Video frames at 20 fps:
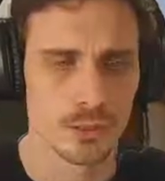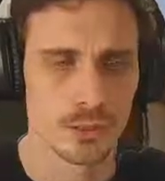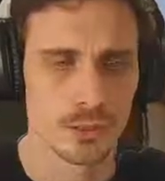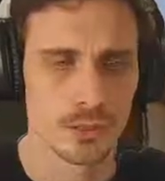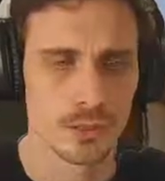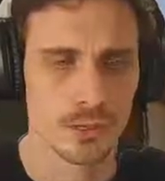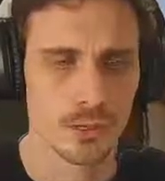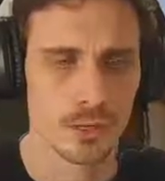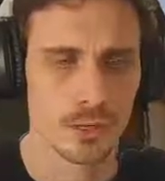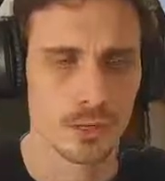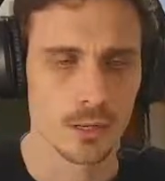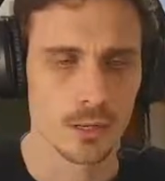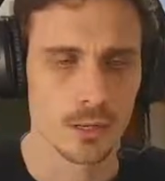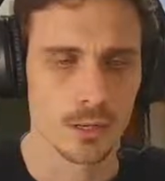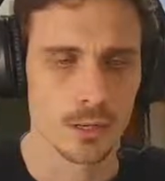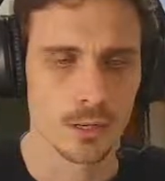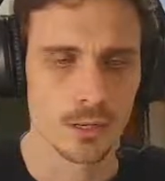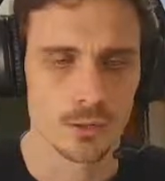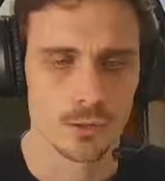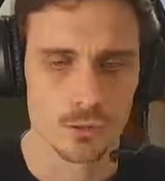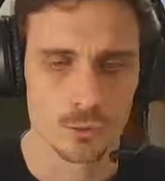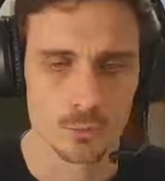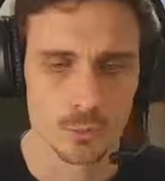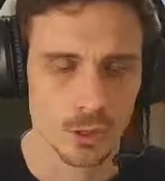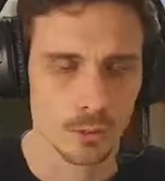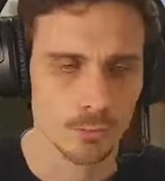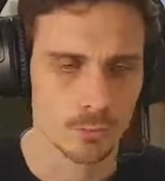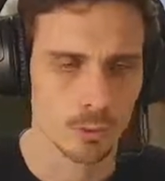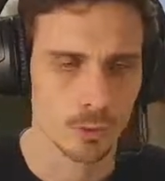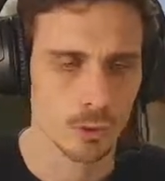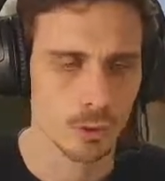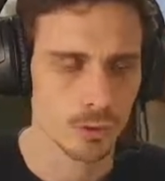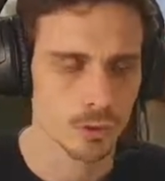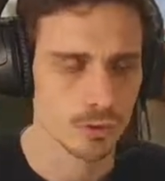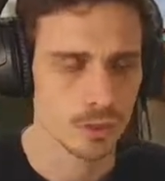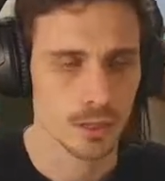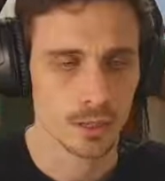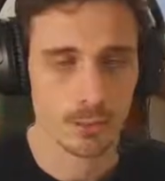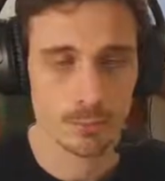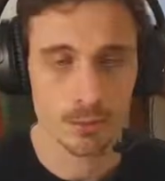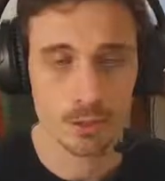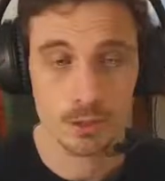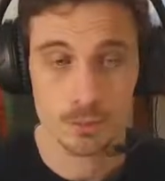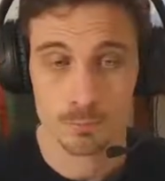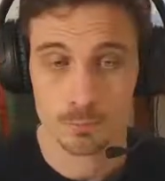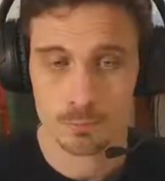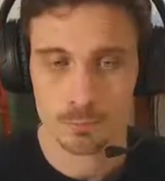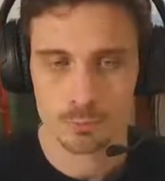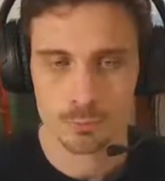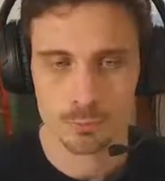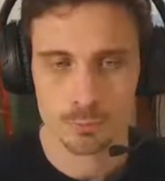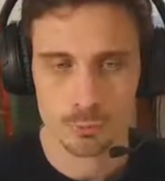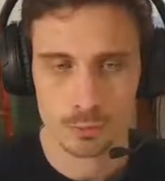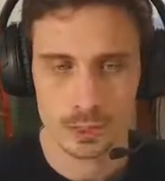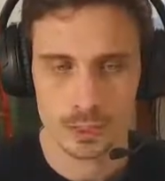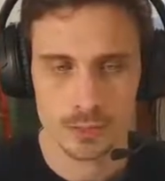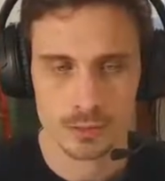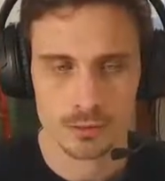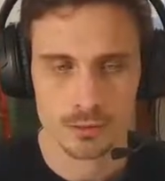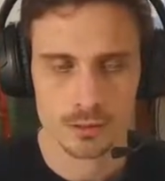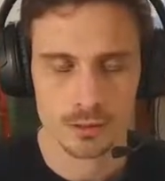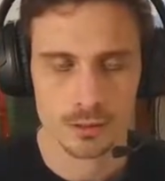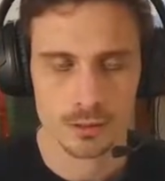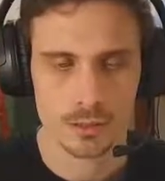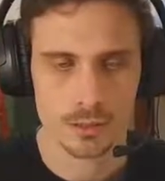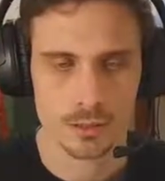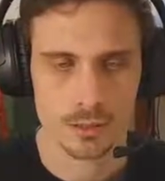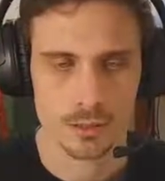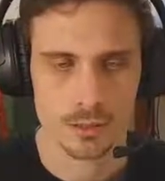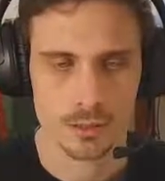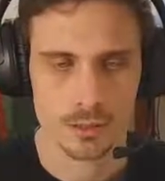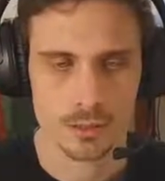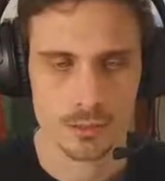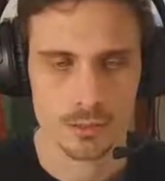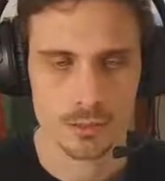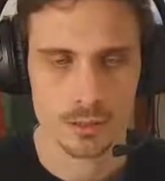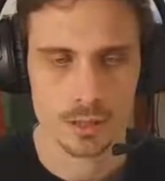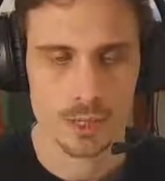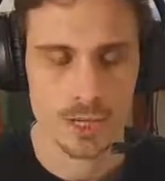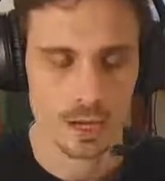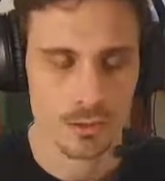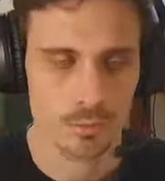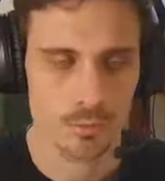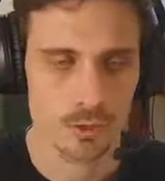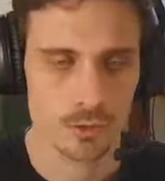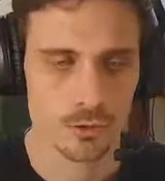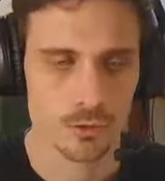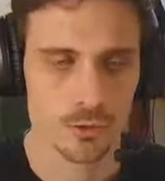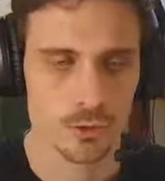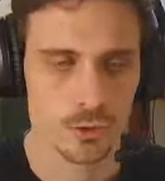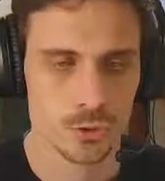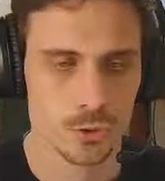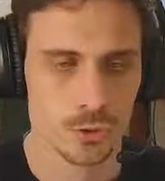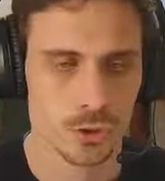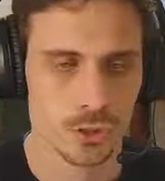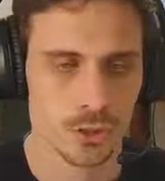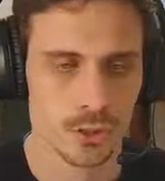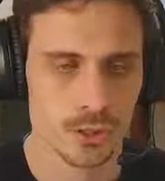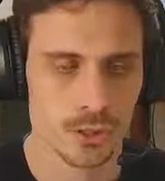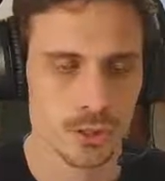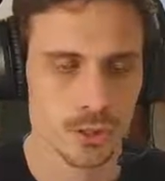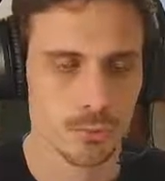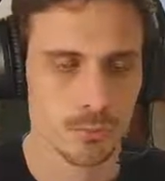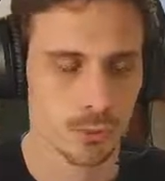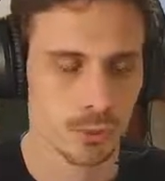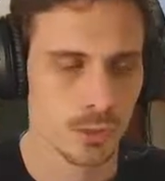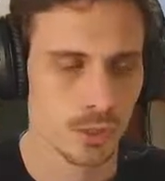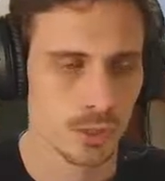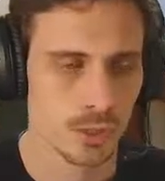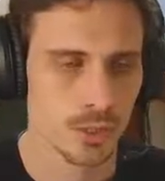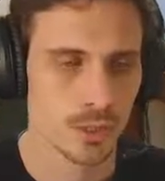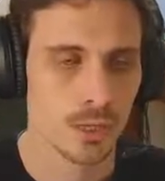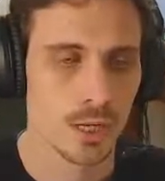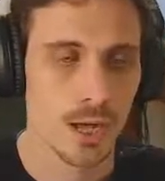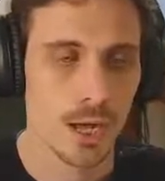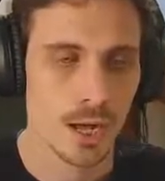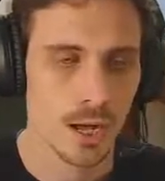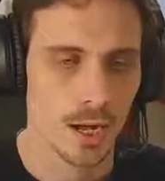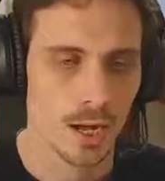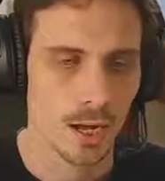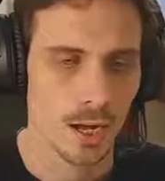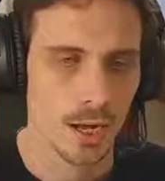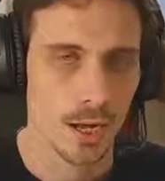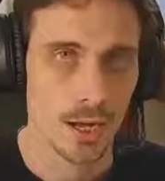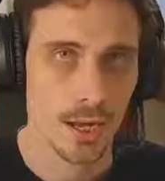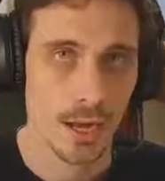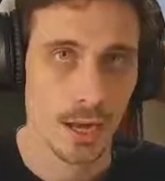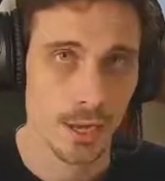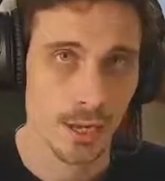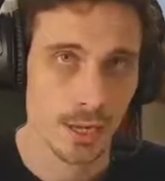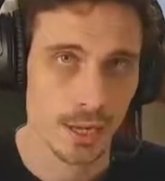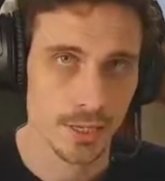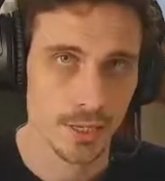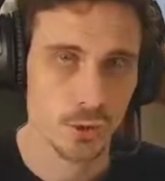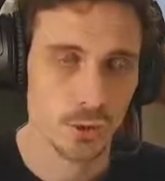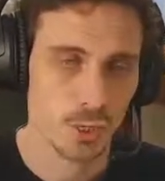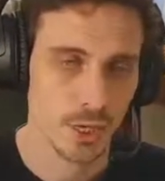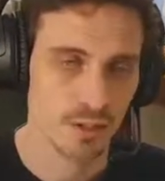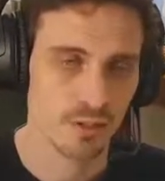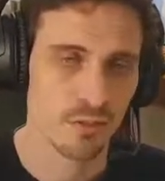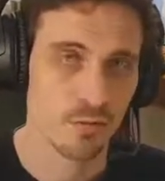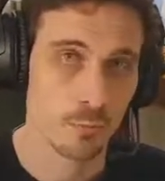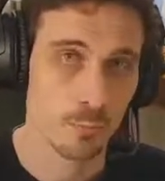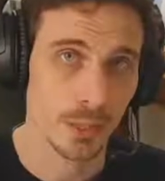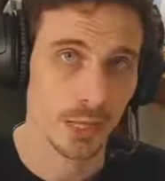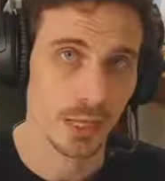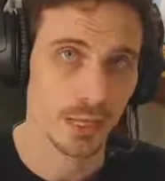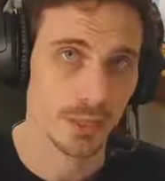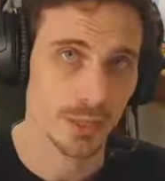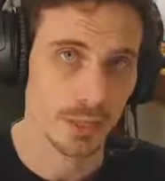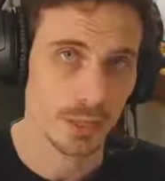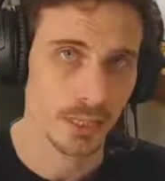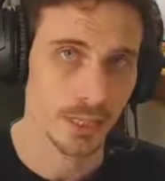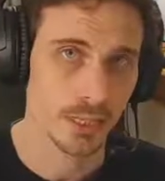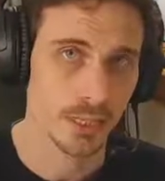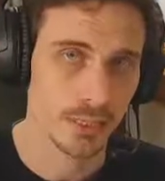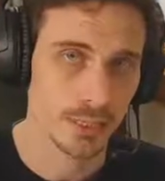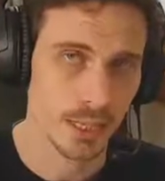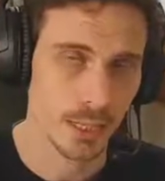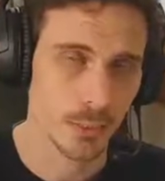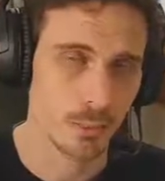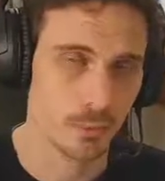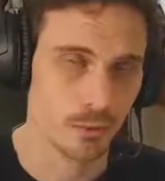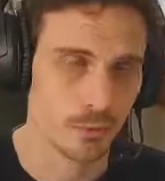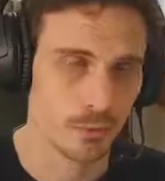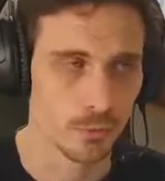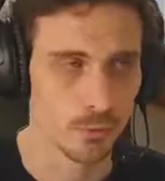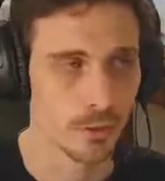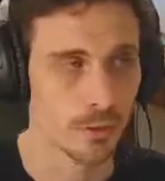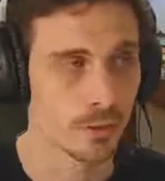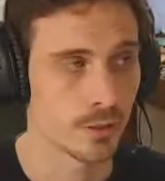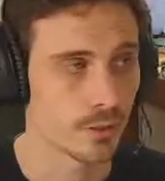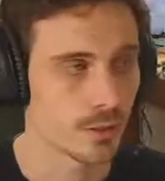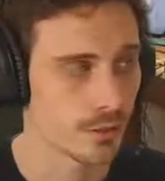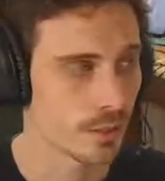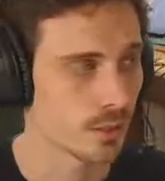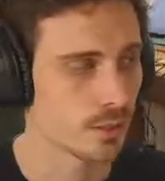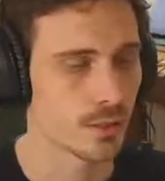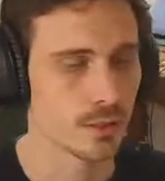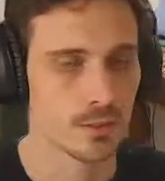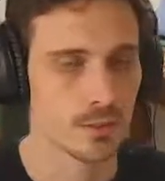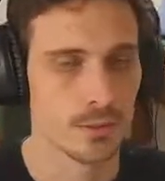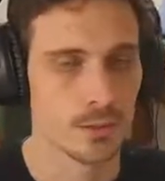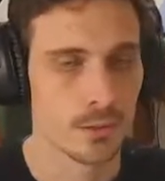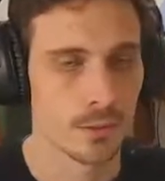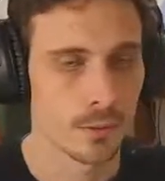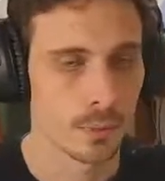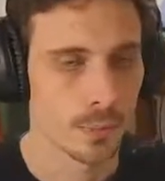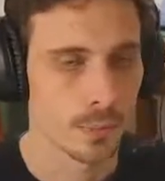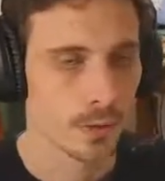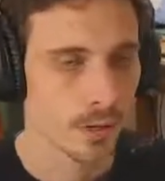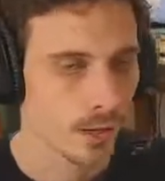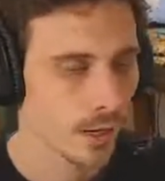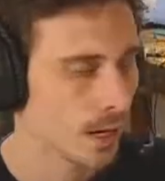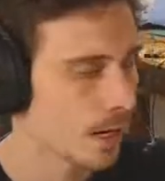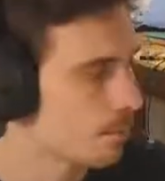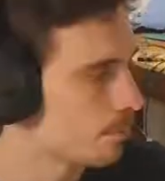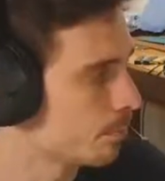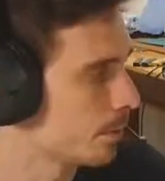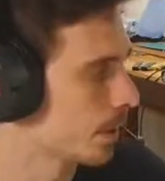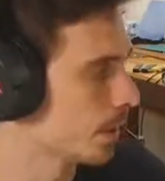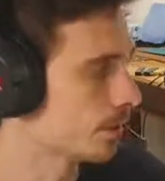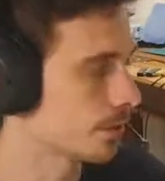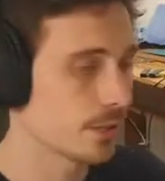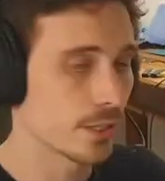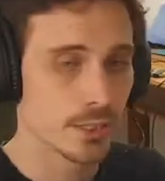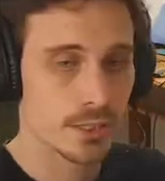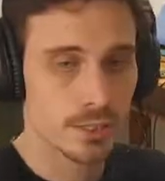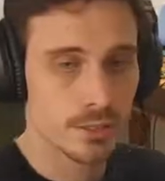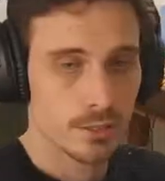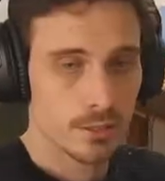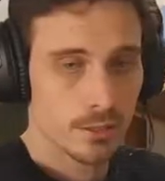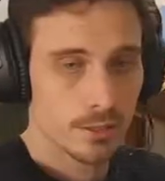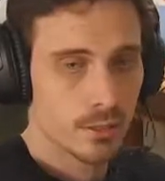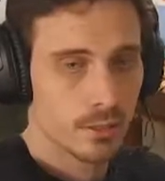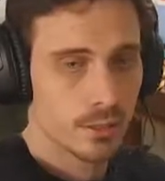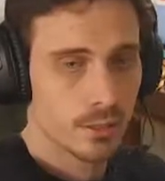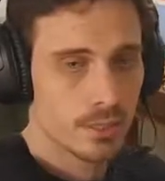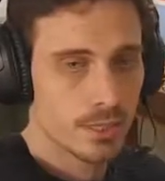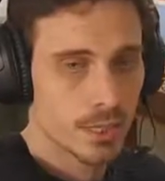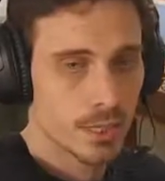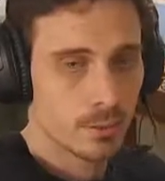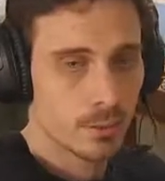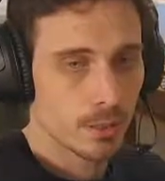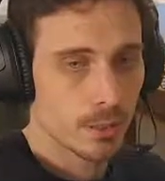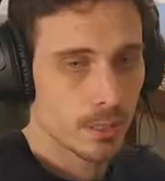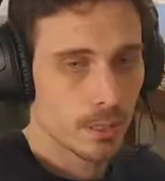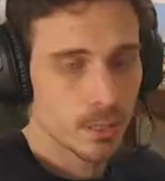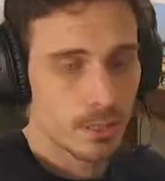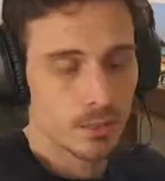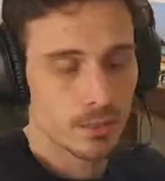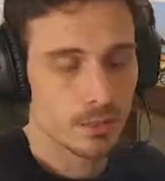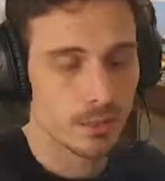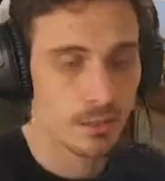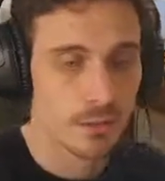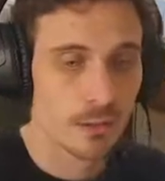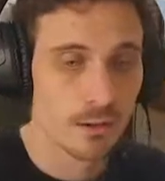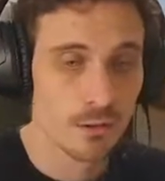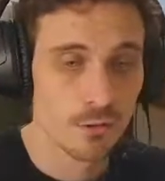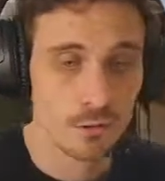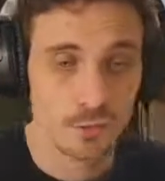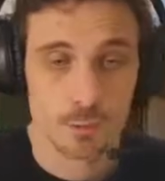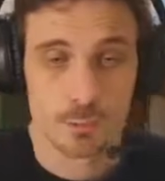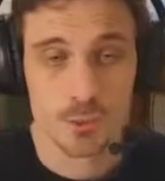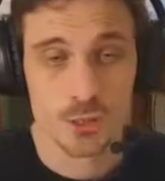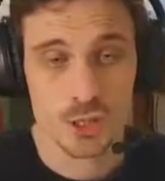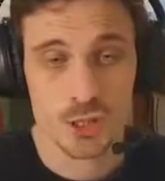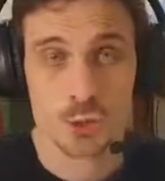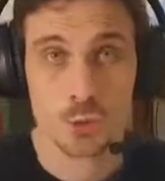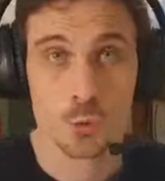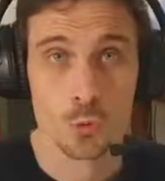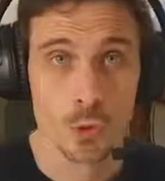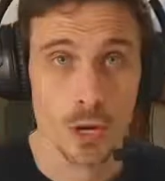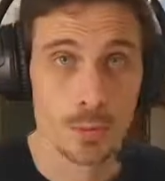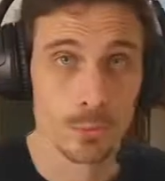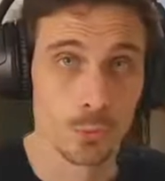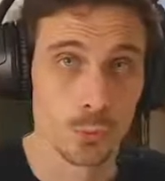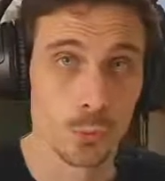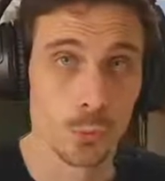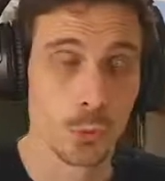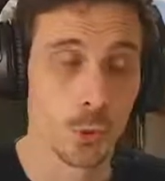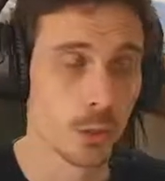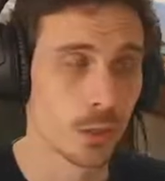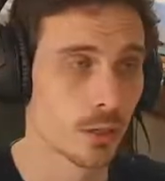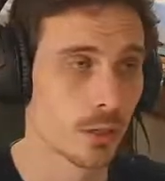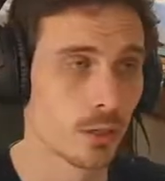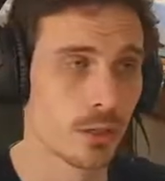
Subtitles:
So I'm gonna pause, and I'm gonna bring the camera over so you can see the printer. I had to kind of build a little table for it. The thing is, I built this table here from scrap wood,